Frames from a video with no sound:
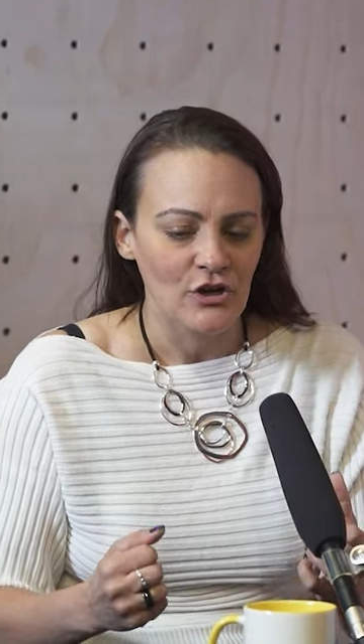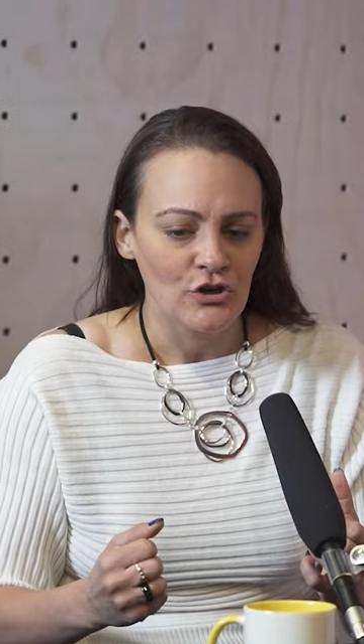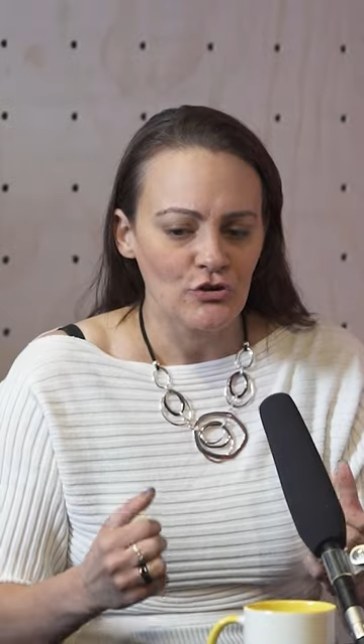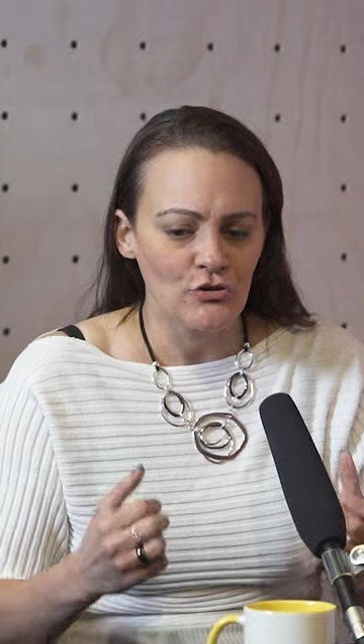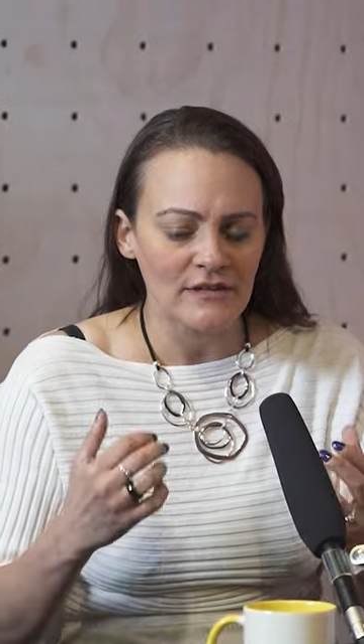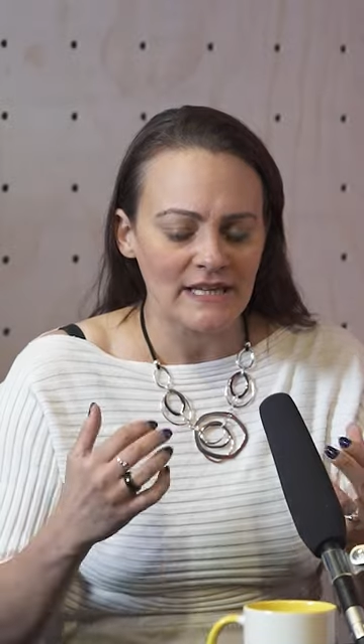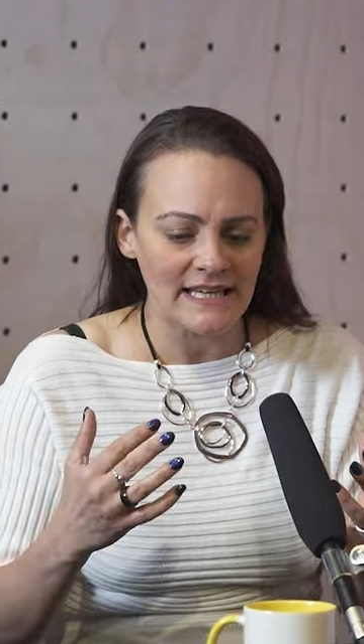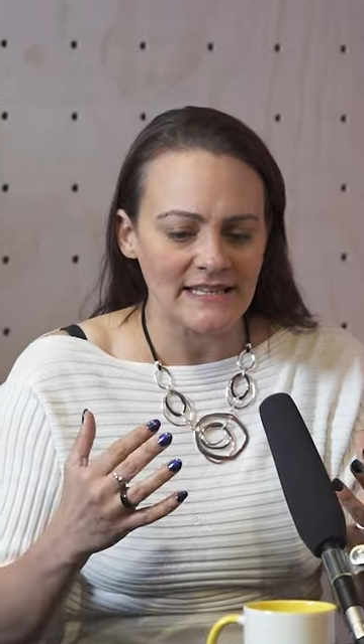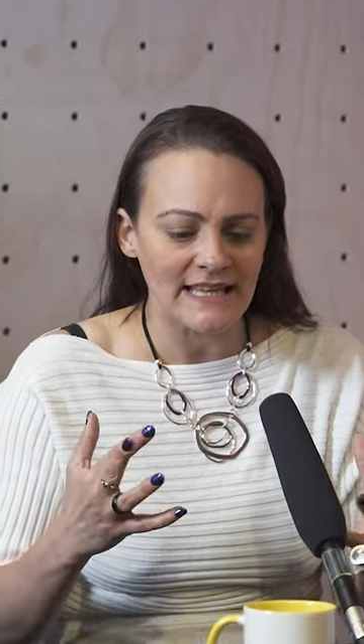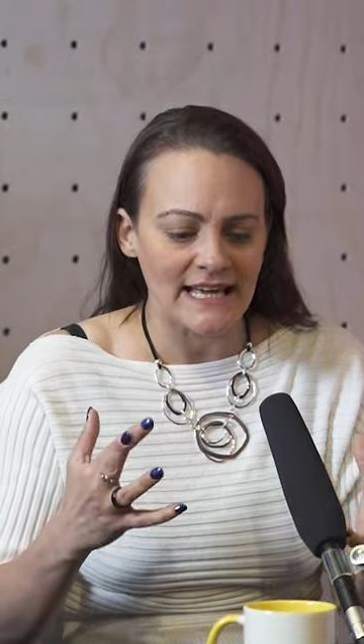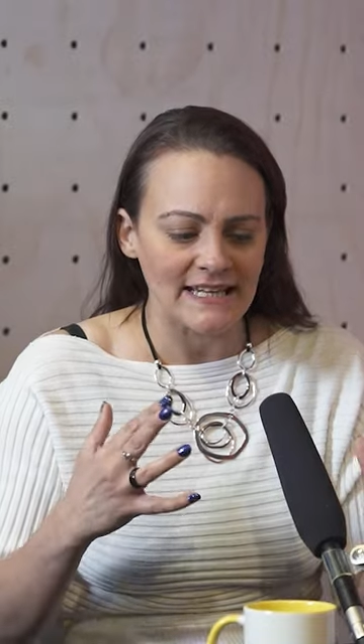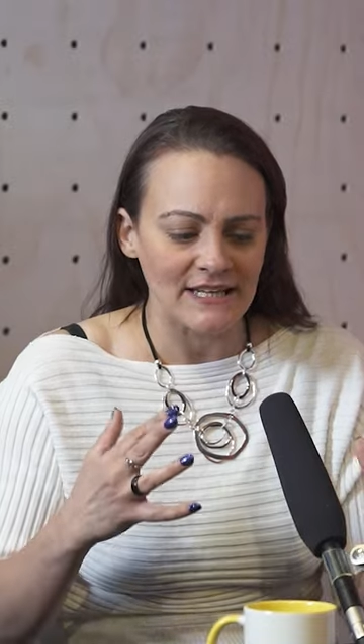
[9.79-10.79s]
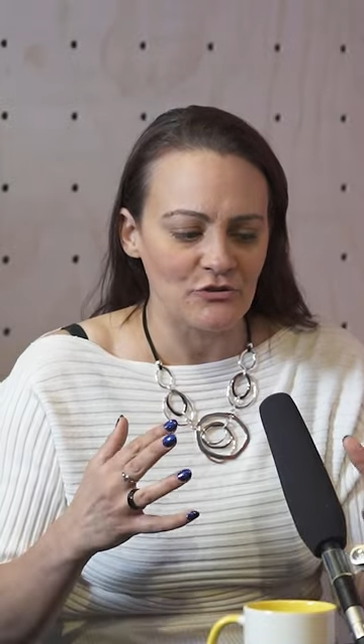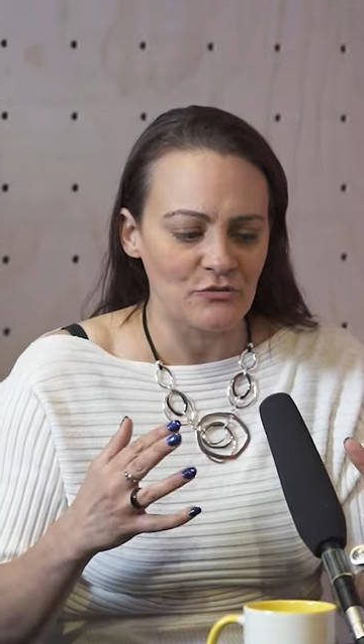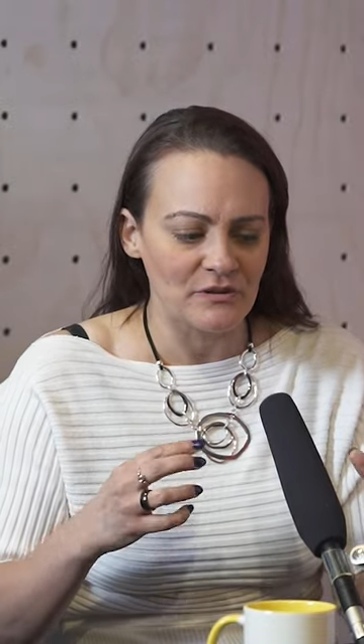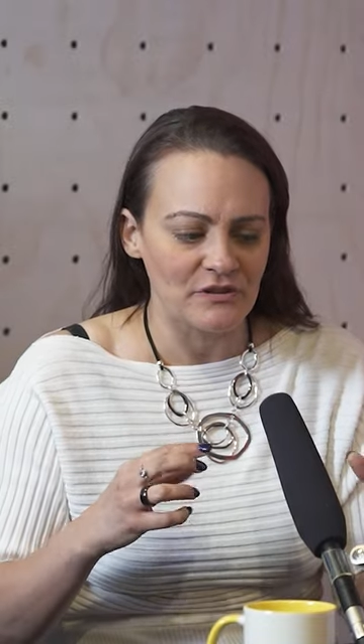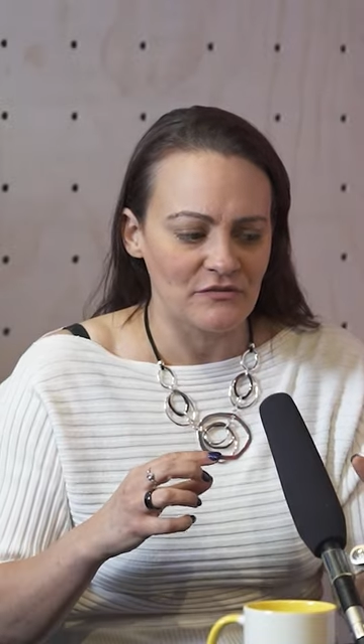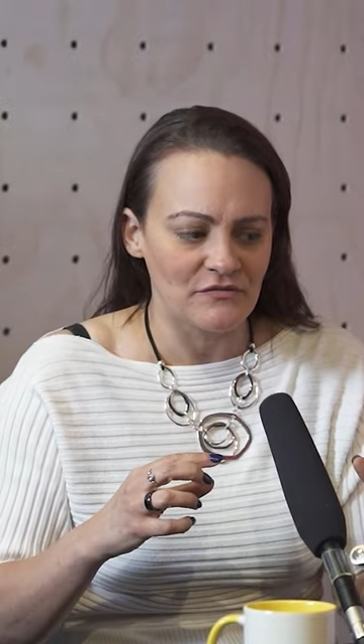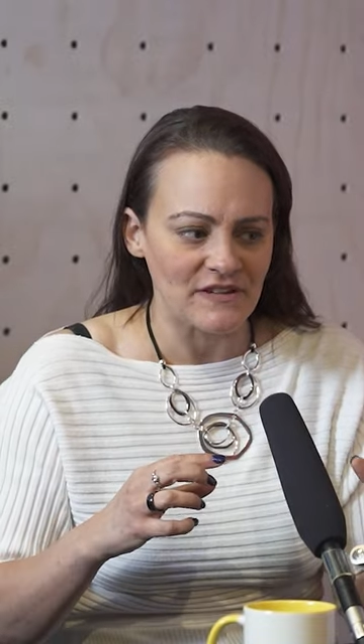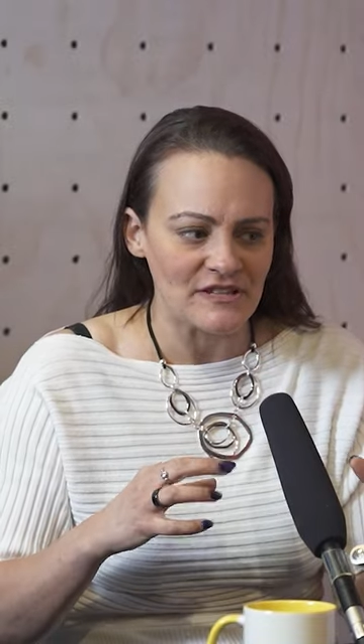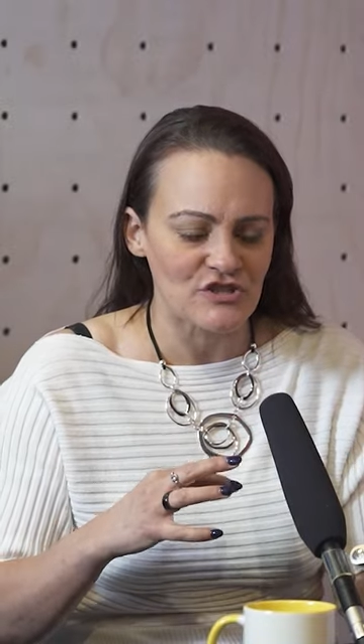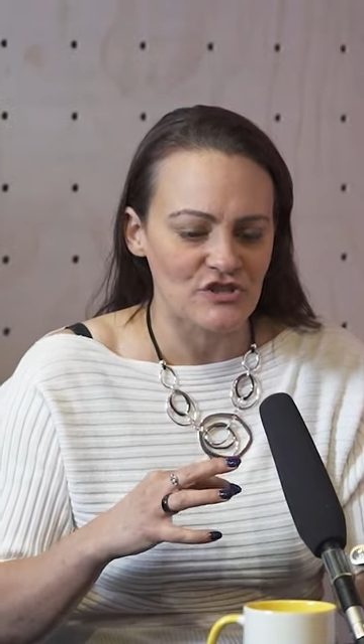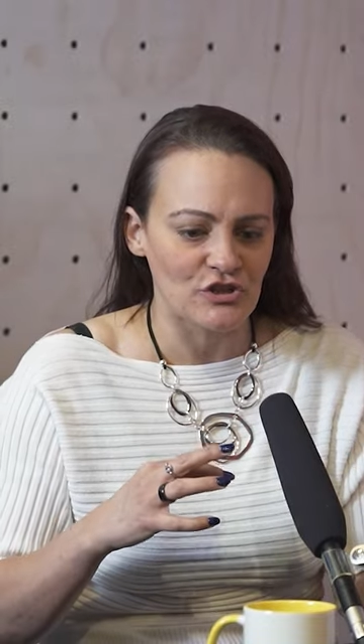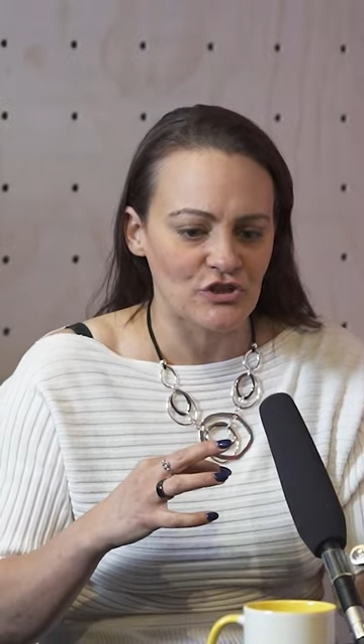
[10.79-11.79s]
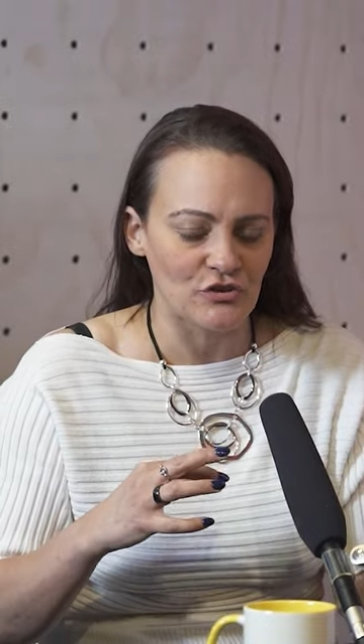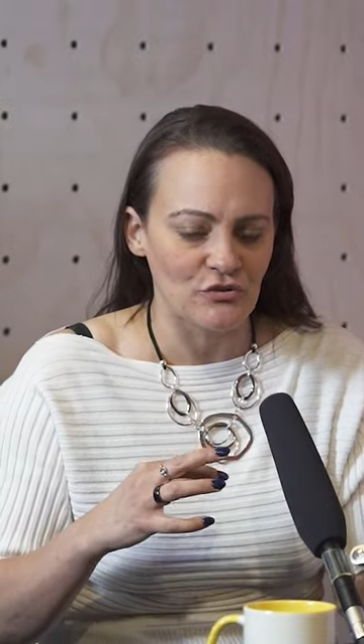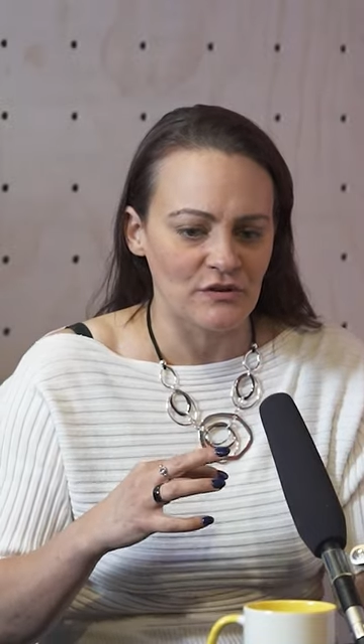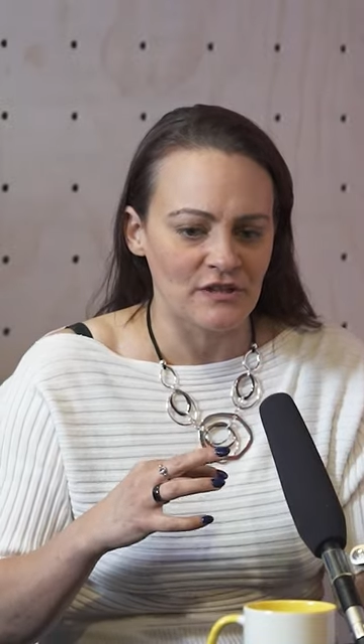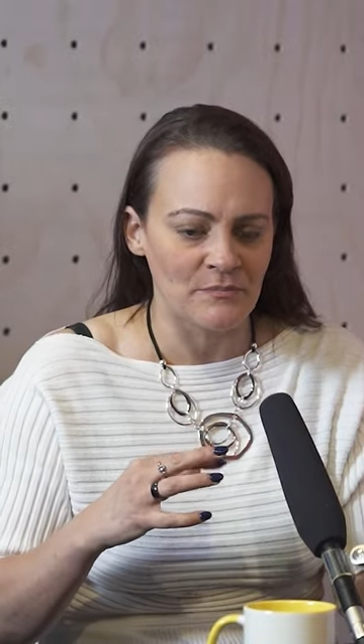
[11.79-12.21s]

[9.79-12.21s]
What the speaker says: you need that little bit of insecurity,